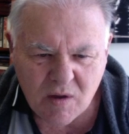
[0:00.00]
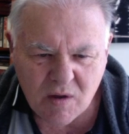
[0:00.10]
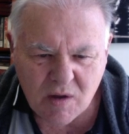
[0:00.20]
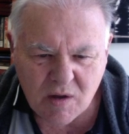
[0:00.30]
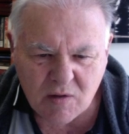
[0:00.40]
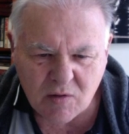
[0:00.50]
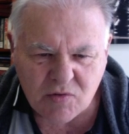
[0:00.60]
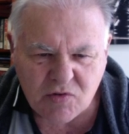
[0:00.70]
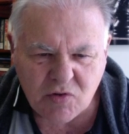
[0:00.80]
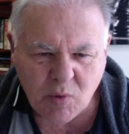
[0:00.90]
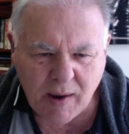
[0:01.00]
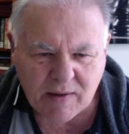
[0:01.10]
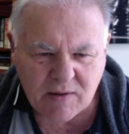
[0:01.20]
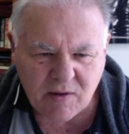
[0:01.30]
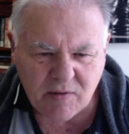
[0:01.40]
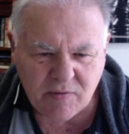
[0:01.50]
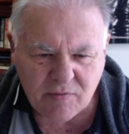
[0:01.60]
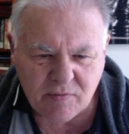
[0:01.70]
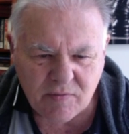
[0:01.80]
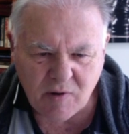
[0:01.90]
It looks too active.
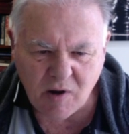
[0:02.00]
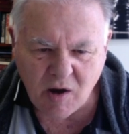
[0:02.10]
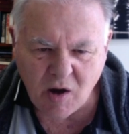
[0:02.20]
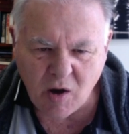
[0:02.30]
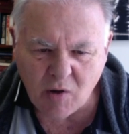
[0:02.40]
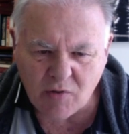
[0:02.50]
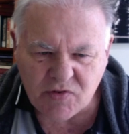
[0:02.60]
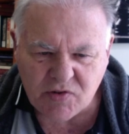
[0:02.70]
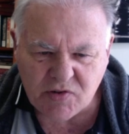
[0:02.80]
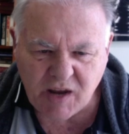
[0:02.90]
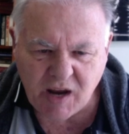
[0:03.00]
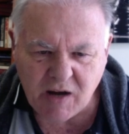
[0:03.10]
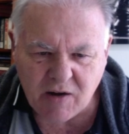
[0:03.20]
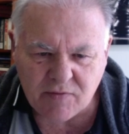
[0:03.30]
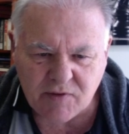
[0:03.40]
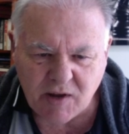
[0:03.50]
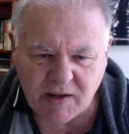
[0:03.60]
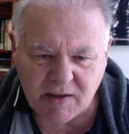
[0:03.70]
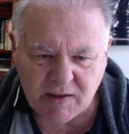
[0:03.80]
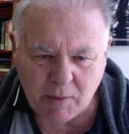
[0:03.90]
I was scared of
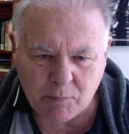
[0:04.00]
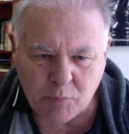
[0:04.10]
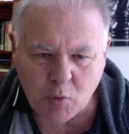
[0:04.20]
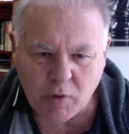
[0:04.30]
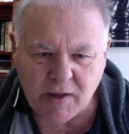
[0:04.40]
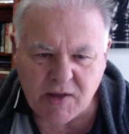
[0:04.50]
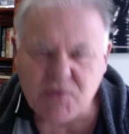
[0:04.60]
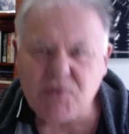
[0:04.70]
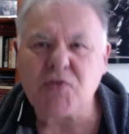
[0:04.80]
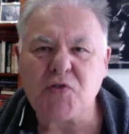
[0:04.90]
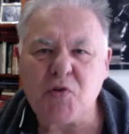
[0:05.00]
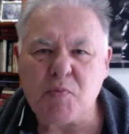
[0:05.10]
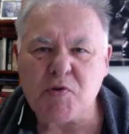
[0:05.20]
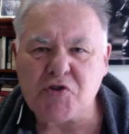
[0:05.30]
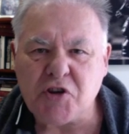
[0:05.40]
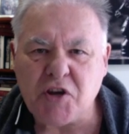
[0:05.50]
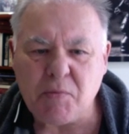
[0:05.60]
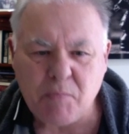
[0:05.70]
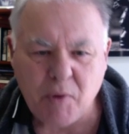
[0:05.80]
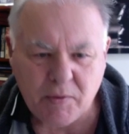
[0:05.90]
taking that pawn against the Super
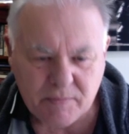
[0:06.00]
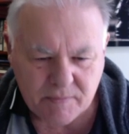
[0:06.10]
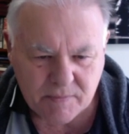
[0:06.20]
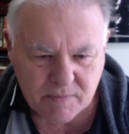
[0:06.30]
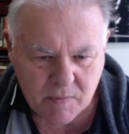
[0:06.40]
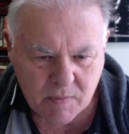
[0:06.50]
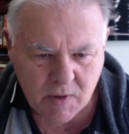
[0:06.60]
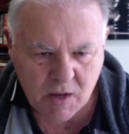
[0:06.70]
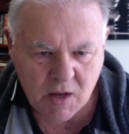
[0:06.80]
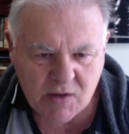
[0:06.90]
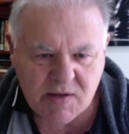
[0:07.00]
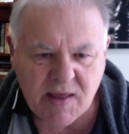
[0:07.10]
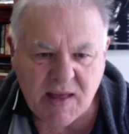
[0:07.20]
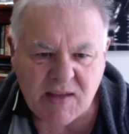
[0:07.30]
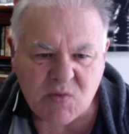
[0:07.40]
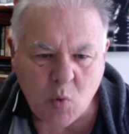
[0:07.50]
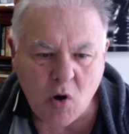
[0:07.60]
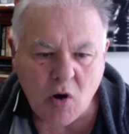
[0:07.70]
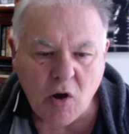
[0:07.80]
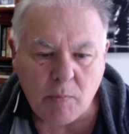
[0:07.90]
GM bot. So that's
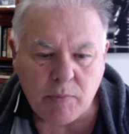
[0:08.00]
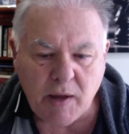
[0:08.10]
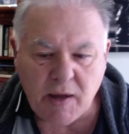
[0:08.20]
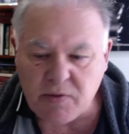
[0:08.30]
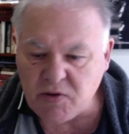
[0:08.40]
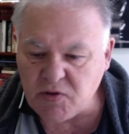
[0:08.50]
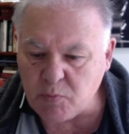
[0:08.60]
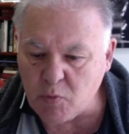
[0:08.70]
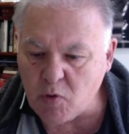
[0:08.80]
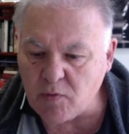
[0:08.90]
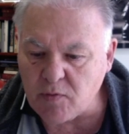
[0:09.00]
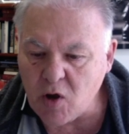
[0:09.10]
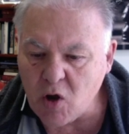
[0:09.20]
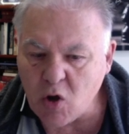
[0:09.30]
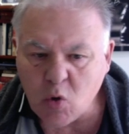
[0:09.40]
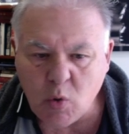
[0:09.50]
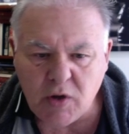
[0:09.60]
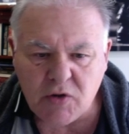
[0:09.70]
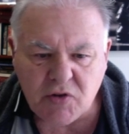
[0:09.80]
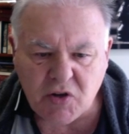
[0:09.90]
why I played this move.
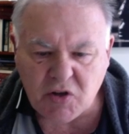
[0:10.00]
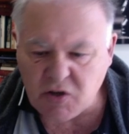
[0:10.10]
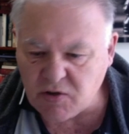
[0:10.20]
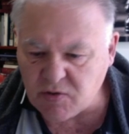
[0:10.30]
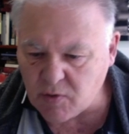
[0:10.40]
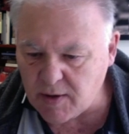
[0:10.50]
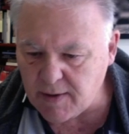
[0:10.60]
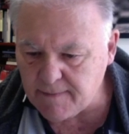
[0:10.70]
Queen to E3.